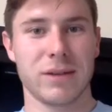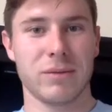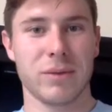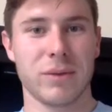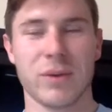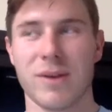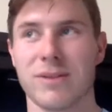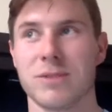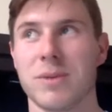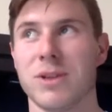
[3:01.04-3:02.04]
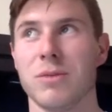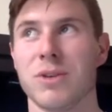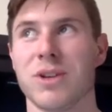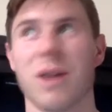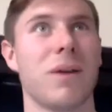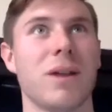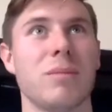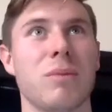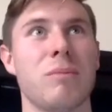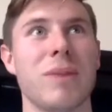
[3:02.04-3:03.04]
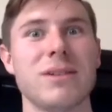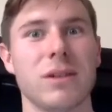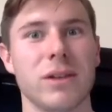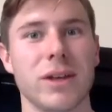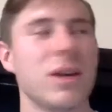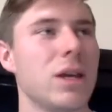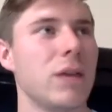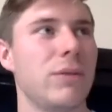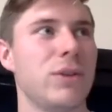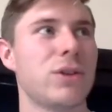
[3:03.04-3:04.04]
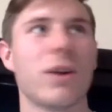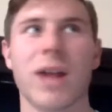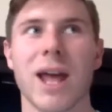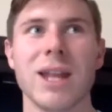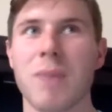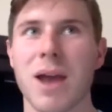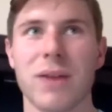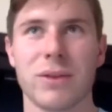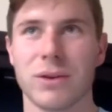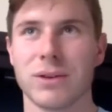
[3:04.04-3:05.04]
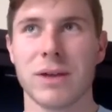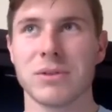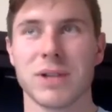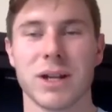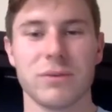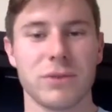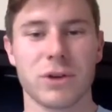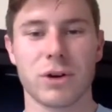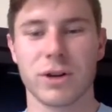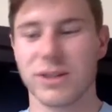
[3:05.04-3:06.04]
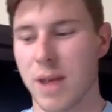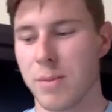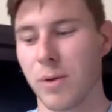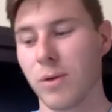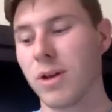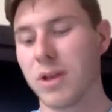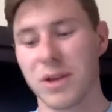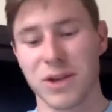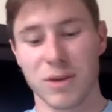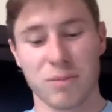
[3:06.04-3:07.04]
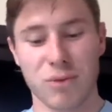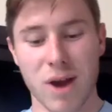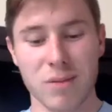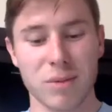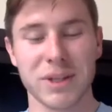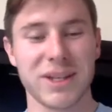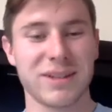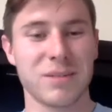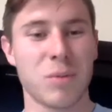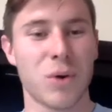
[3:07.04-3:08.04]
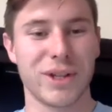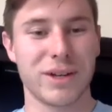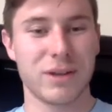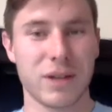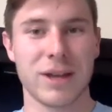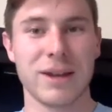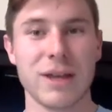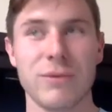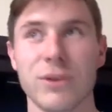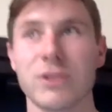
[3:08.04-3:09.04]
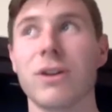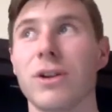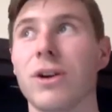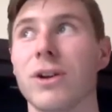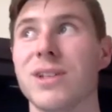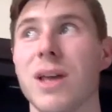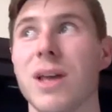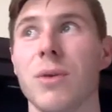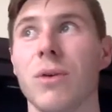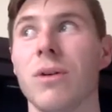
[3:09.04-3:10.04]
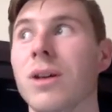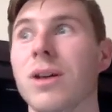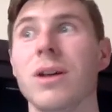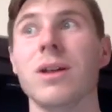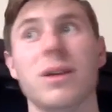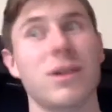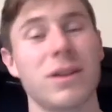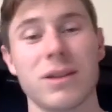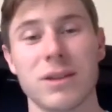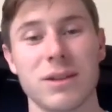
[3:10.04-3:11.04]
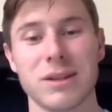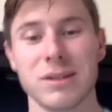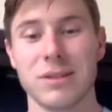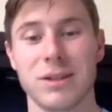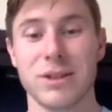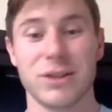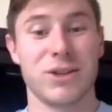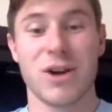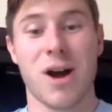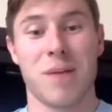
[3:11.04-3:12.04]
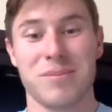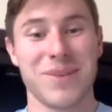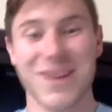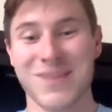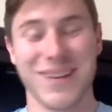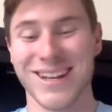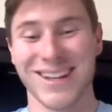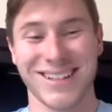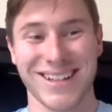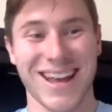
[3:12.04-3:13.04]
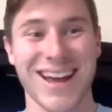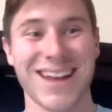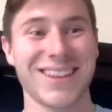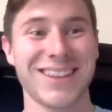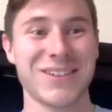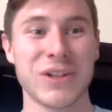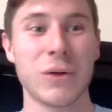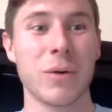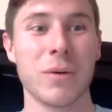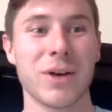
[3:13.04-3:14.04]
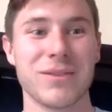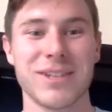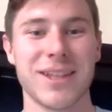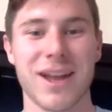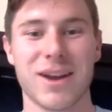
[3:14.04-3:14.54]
we don't have to spend too much time on it, but basically, if you started any Panthers outside of Curtis Samuel, you're probably disappointed. And if you started Curtis Samuel, good job, because there's no way we could have seen that coming.